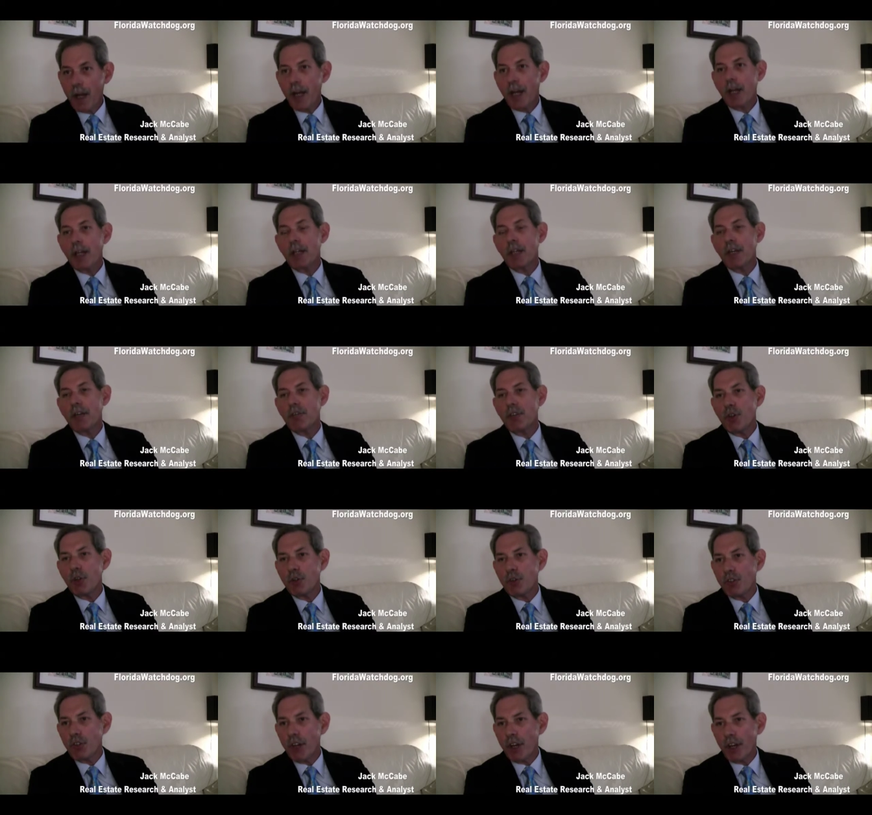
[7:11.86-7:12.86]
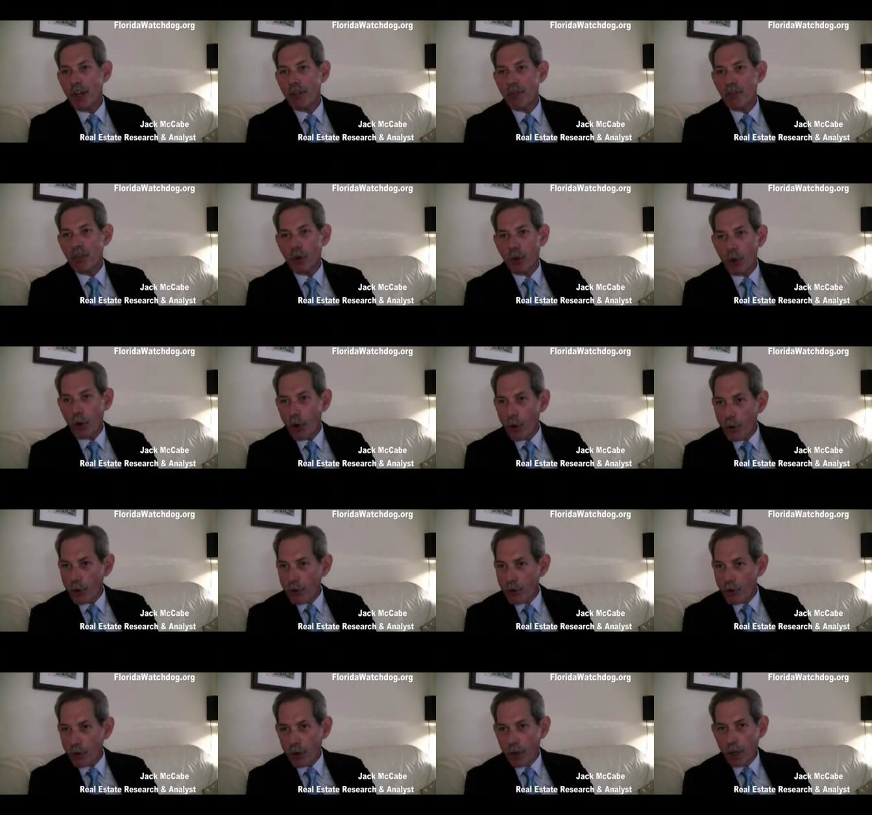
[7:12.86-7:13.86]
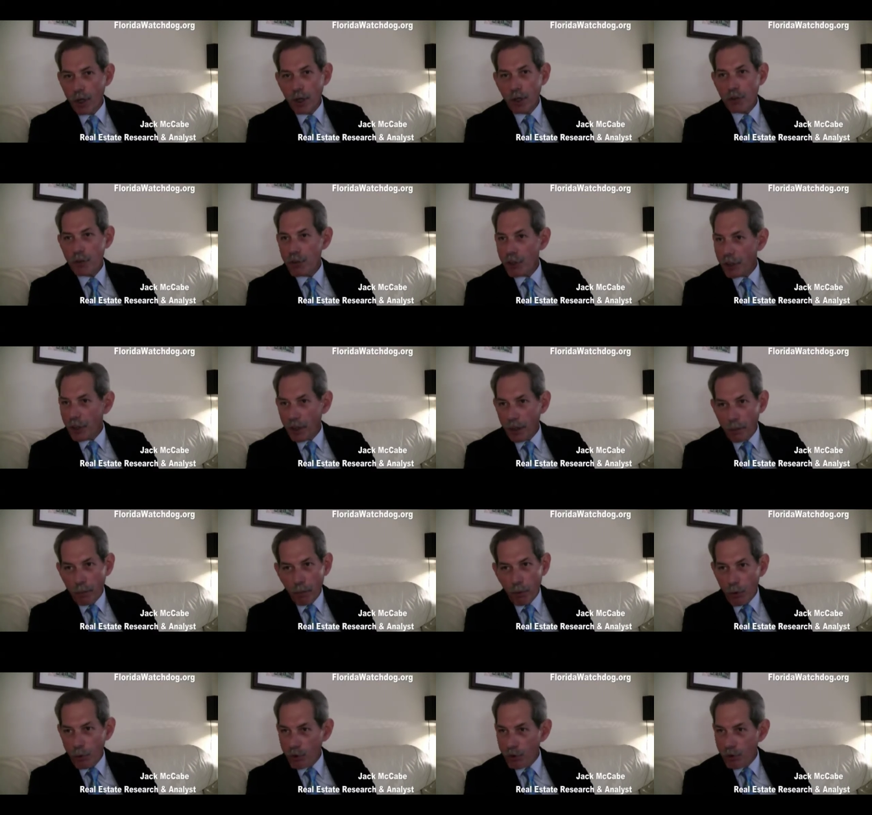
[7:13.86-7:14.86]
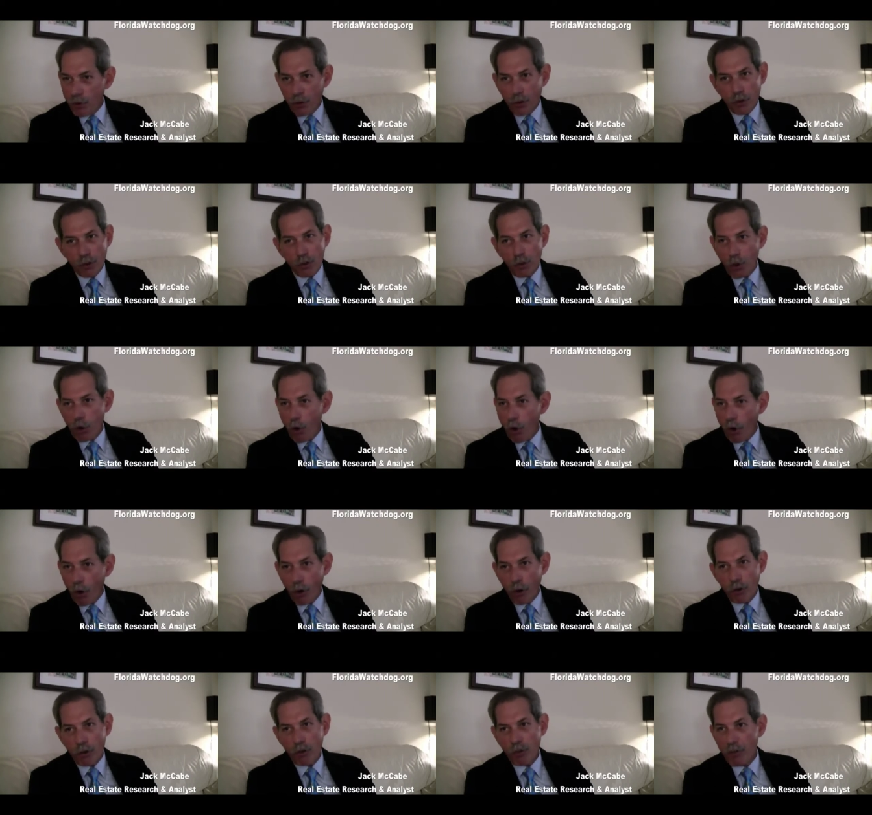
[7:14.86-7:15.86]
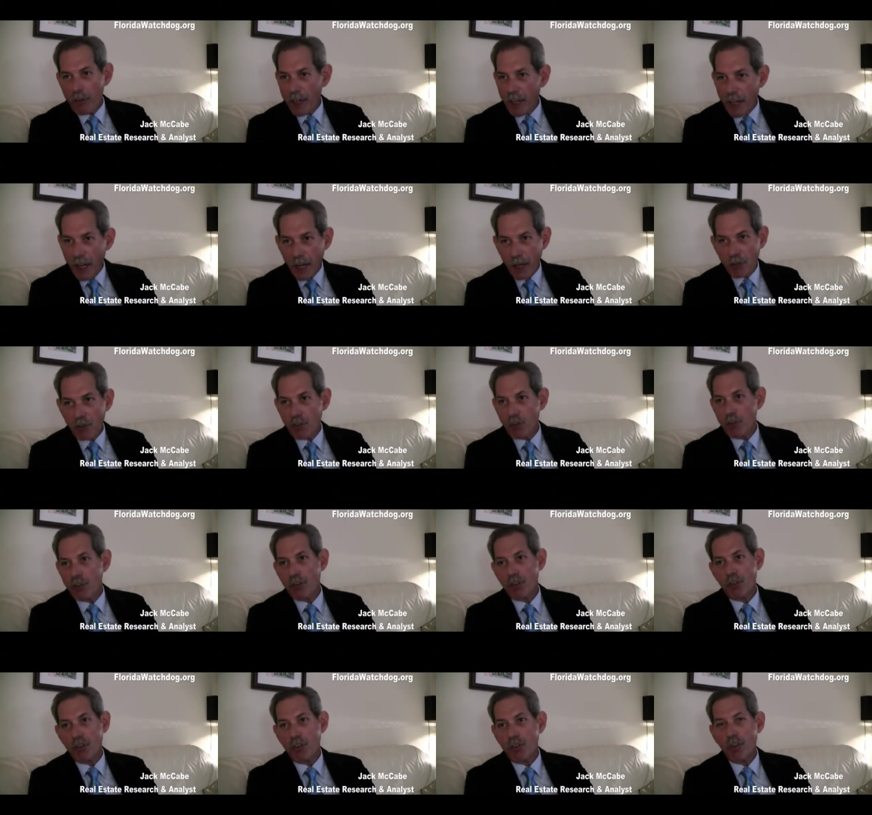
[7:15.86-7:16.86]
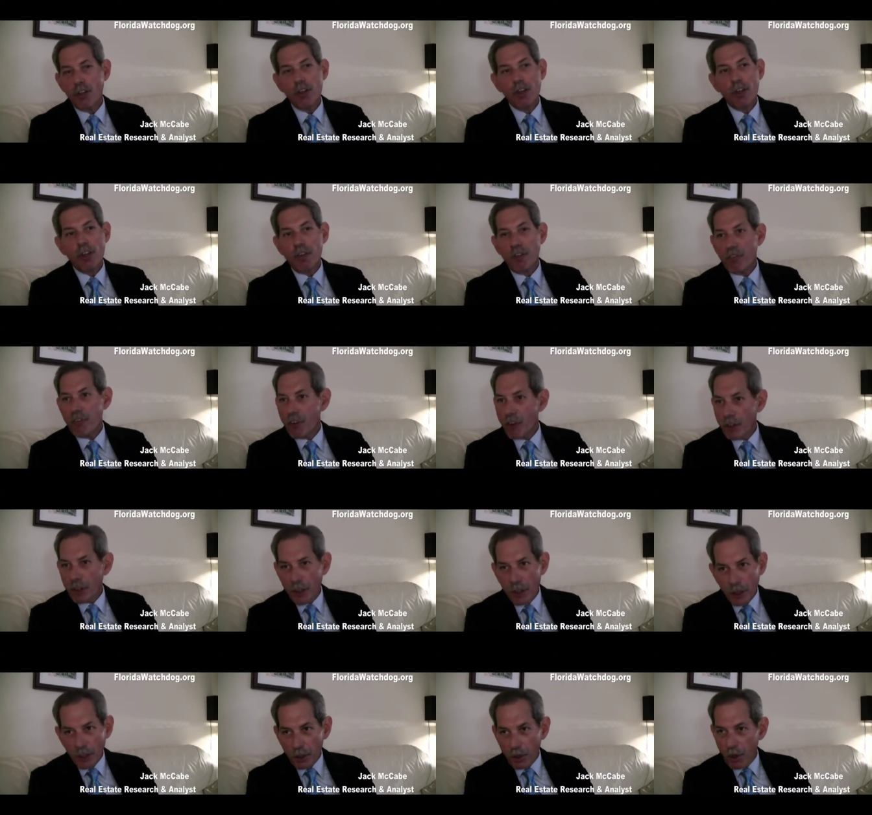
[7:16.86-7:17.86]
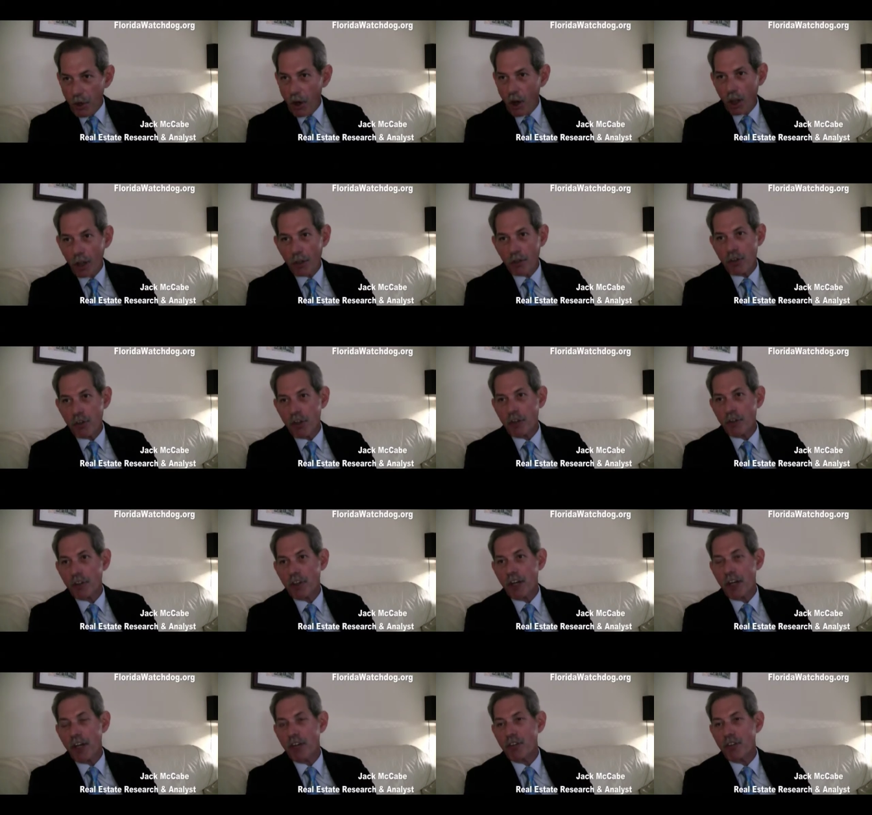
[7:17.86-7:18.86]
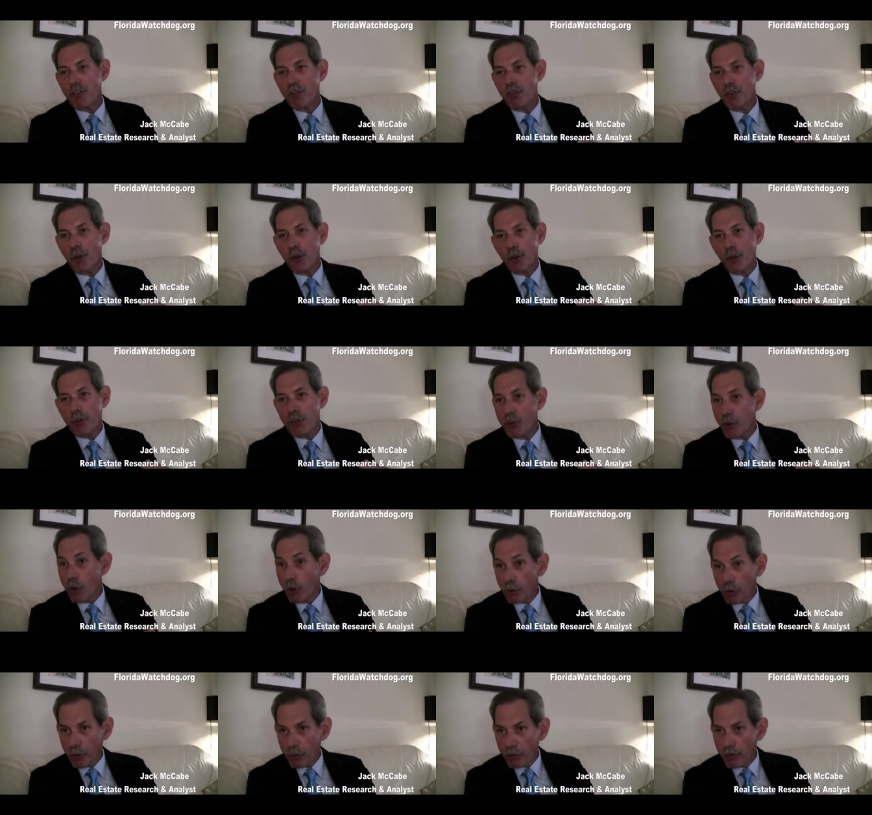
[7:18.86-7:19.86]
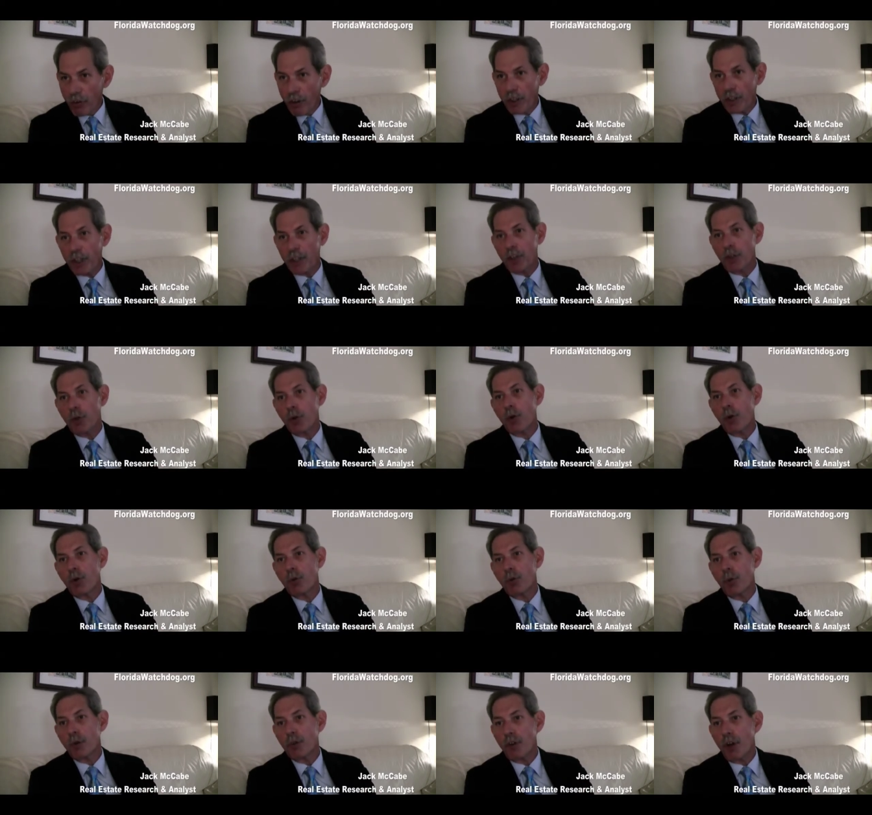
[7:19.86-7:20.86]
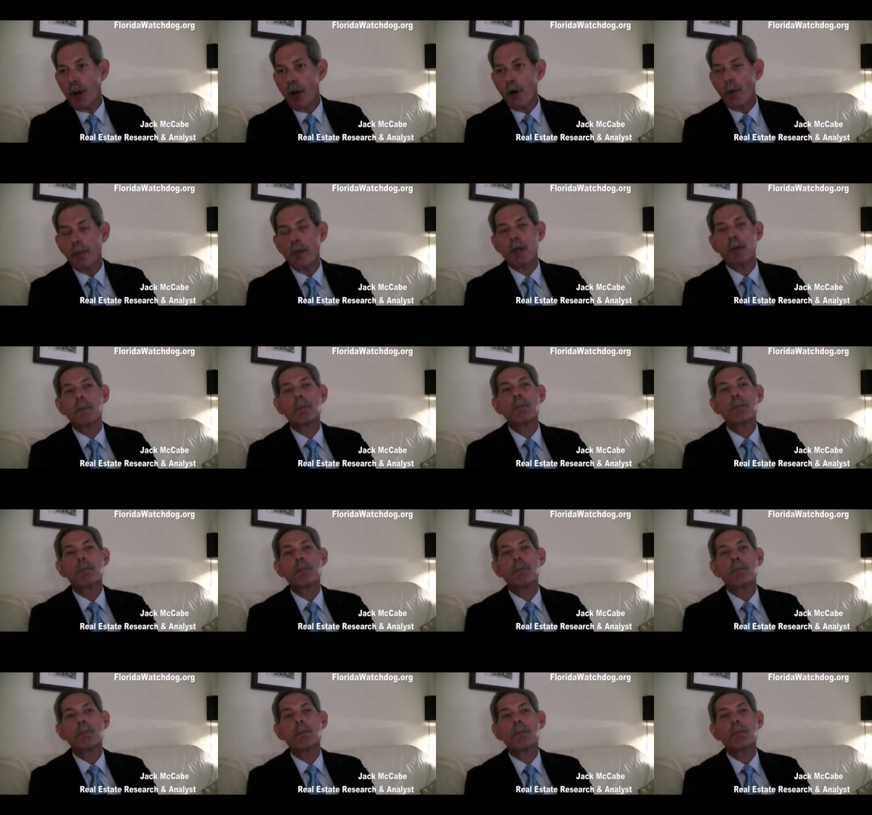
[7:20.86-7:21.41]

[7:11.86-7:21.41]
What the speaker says: and they've used that for large ticket purchases, cars, vacations, funding a college education for their children, funding their own retirement.